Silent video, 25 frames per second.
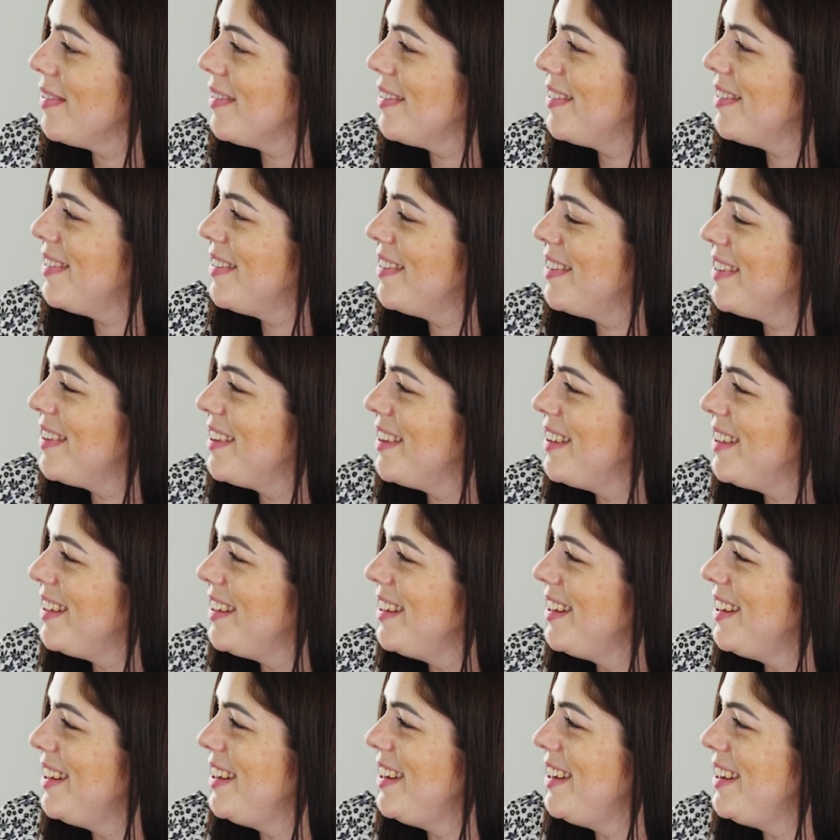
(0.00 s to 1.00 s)

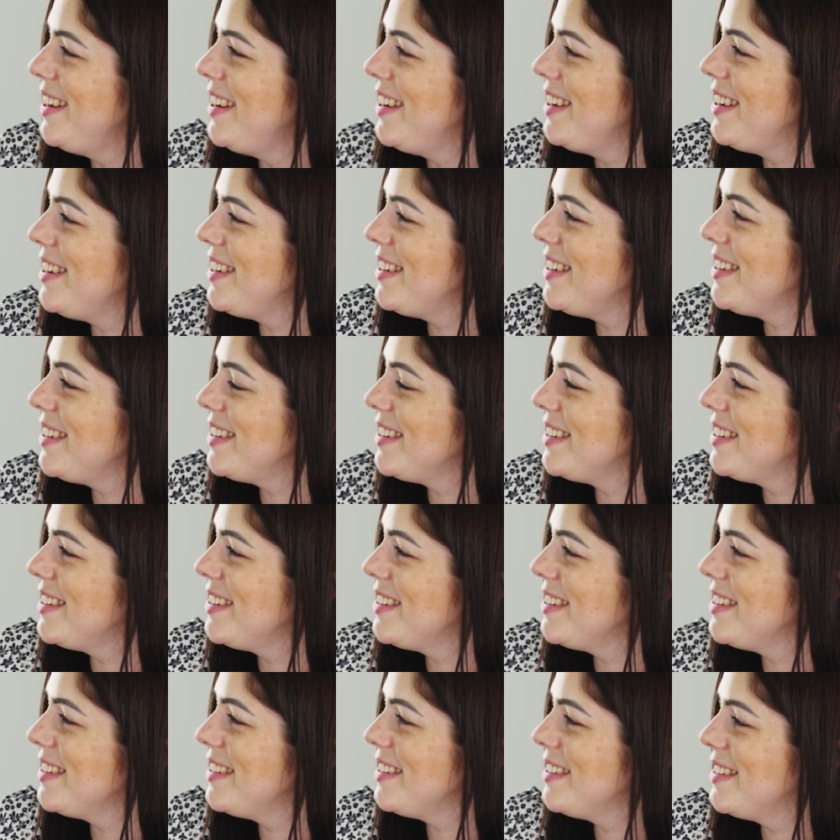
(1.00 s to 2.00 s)

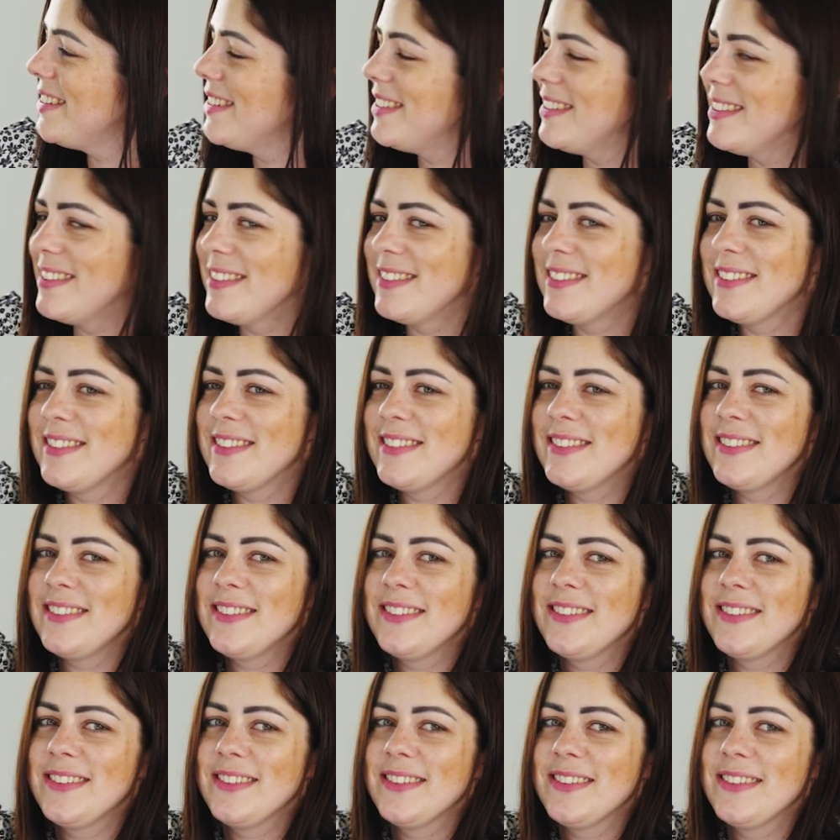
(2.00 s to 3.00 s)

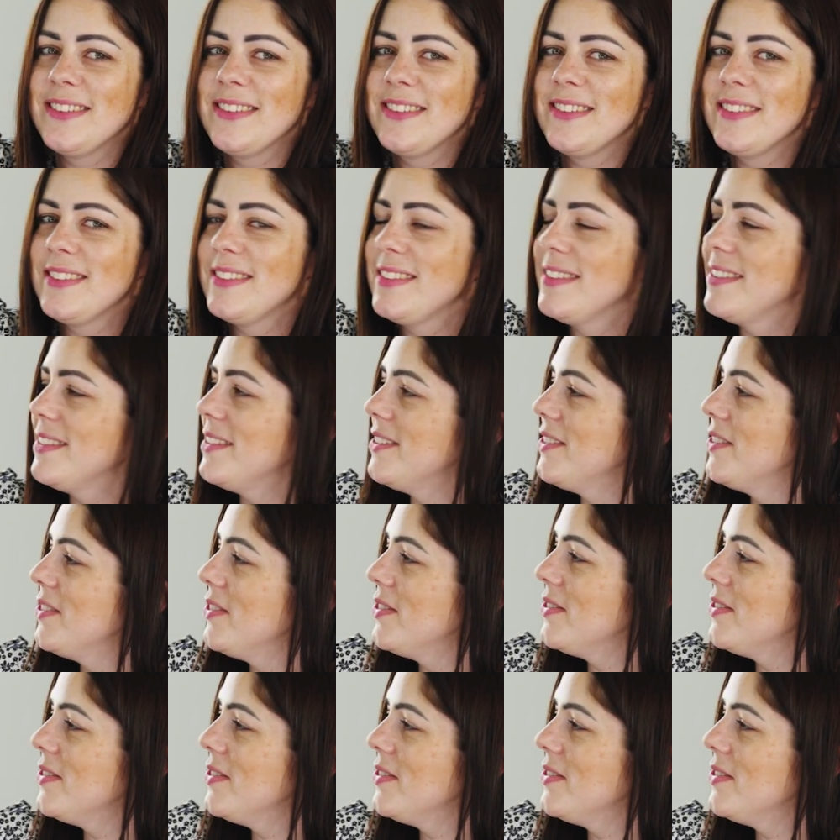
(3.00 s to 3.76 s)
The person shown says nothing.